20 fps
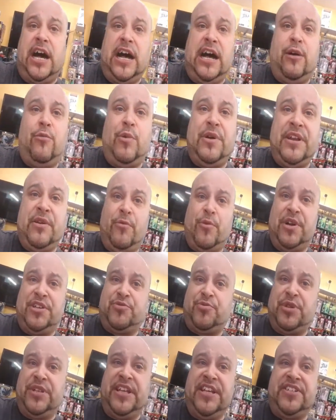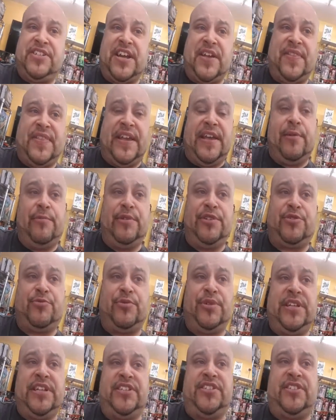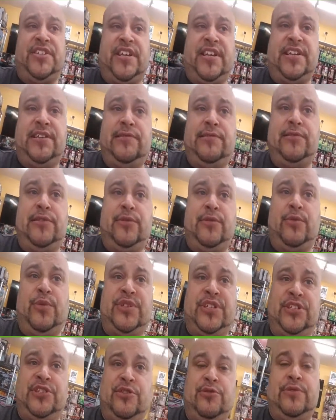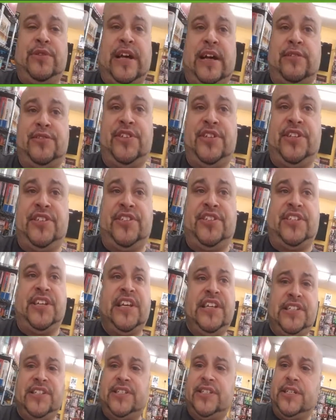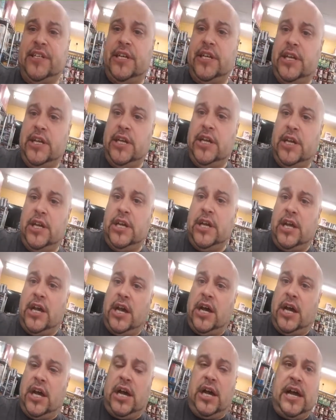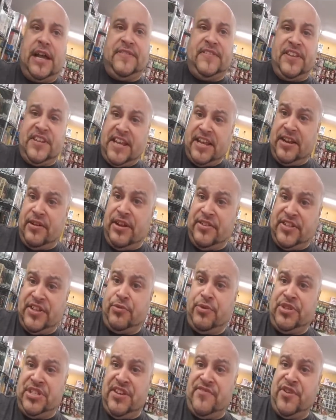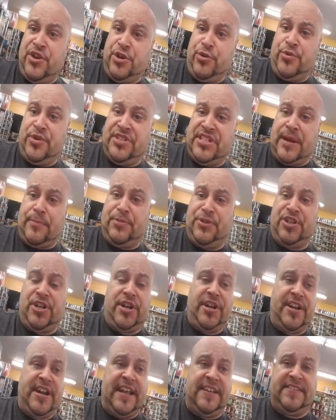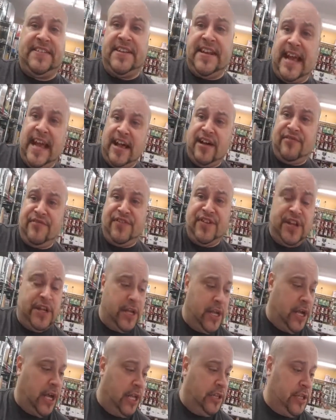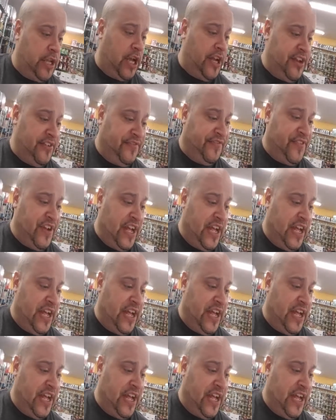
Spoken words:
when it was released. I think it was released in, was it 2006? It did receive a good reception on it. It did have a lot of